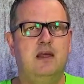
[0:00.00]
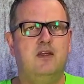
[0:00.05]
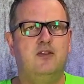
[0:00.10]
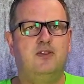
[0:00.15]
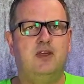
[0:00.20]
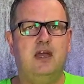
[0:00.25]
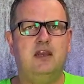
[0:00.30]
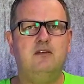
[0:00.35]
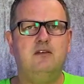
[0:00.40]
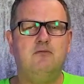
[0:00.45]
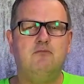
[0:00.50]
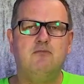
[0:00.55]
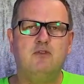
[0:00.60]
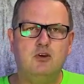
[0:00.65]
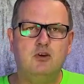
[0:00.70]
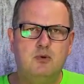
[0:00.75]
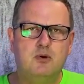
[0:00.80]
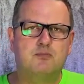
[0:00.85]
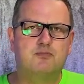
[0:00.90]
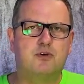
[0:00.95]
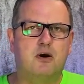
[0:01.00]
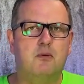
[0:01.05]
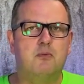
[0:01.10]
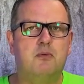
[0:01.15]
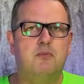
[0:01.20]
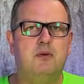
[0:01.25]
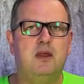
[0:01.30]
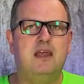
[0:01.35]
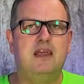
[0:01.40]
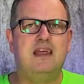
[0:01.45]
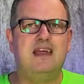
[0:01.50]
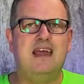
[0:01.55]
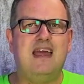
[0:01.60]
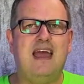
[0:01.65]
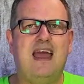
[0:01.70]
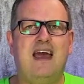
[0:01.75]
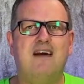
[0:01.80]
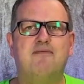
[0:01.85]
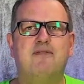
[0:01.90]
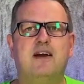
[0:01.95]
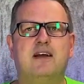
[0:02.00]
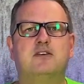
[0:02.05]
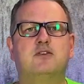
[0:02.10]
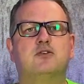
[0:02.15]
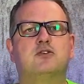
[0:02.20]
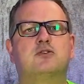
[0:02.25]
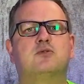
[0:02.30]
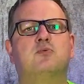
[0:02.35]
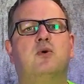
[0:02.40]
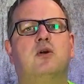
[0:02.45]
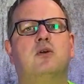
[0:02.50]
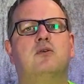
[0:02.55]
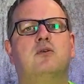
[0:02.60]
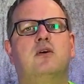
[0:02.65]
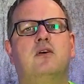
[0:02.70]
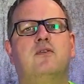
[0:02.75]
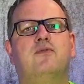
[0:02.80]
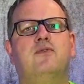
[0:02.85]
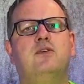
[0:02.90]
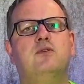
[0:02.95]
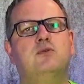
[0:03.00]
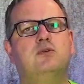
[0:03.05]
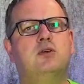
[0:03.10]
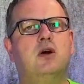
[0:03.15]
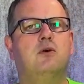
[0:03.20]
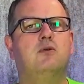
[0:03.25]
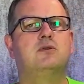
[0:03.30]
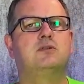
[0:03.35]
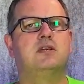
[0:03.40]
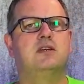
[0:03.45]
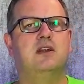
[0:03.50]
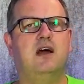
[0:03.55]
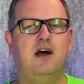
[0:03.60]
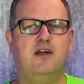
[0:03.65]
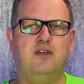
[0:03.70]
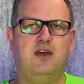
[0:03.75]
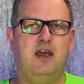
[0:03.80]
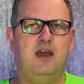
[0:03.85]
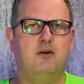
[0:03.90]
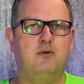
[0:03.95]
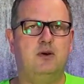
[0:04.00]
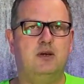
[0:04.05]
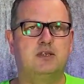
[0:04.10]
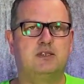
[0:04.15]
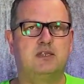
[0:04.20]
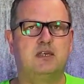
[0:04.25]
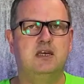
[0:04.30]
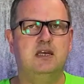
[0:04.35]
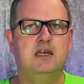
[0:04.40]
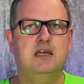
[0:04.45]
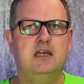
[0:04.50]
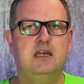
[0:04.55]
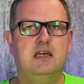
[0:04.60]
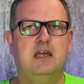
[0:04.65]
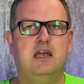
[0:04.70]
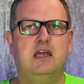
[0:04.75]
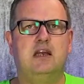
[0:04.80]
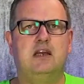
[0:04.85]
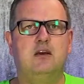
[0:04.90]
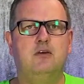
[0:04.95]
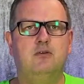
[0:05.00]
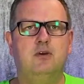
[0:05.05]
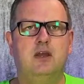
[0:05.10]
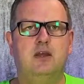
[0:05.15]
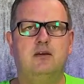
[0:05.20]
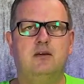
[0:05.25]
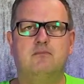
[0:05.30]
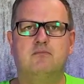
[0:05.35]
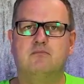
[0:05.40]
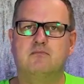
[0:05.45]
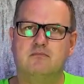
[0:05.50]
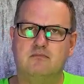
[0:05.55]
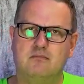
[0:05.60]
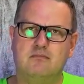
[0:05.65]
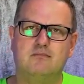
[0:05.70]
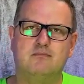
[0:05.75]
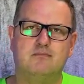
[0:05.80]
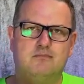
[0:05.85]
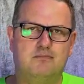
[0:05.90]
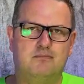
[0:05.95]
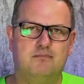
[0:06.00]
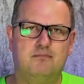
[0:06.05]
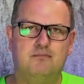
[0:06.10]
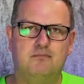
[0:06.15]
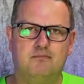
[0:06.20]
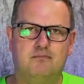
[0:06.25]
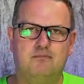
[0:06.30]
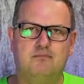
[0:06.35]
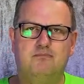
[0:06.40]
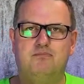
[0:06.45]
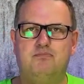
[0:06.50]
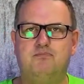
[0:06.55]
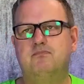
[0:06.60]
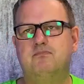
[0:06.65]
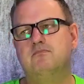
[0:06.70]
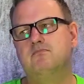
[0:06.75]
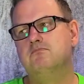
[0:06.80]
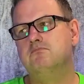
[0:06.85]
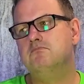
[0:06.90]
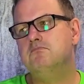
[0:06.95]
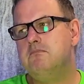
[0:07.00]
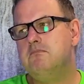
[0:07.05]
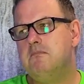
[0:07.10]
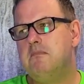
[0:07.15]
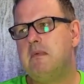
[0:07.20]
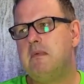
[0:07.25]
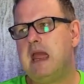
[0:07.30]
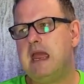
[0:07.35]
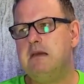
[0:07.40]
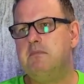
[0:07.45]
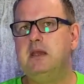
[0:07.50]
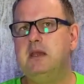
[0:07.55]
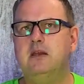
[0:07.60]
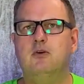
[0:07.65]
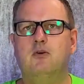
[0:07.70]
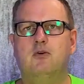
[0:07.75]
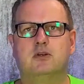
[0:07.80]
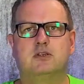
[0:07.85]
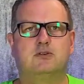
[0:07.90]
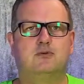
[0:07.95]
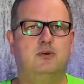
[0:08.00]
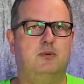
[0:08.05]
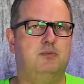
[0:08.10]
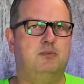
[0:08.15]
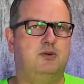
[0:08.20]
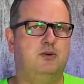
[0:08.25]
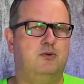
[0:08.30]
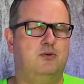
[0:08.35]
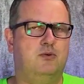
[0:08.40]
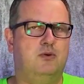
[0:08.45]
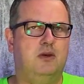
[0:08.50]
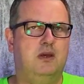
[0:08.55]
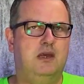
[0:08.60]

Then you would probably have had to swallow a few toads in other areas, including maybe Nord Stream 2.